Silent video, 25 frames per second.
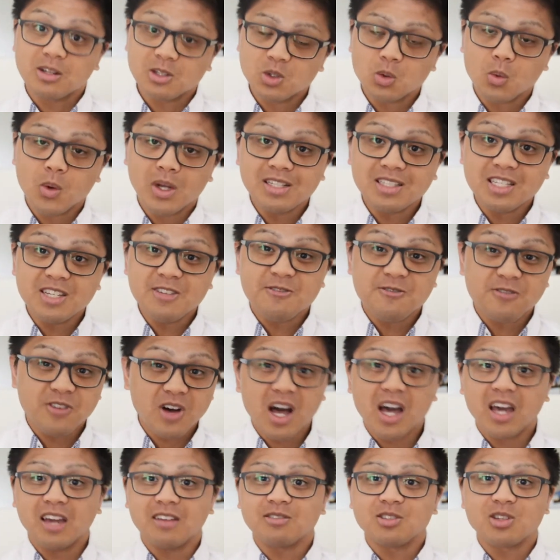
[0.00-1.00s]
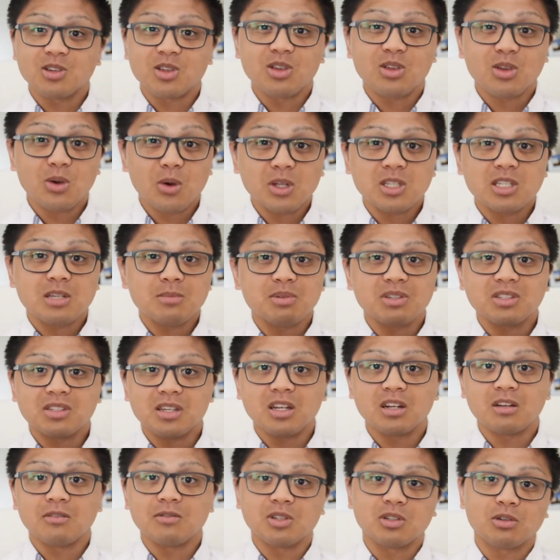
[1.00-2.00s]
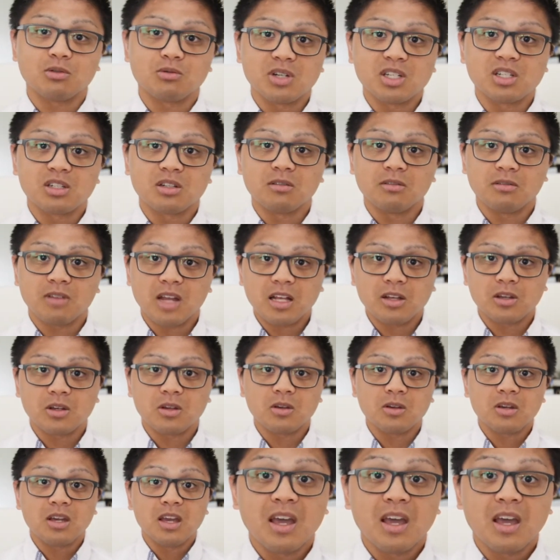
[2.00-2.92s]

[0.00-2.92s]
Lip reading: 25 to 30% of its original value.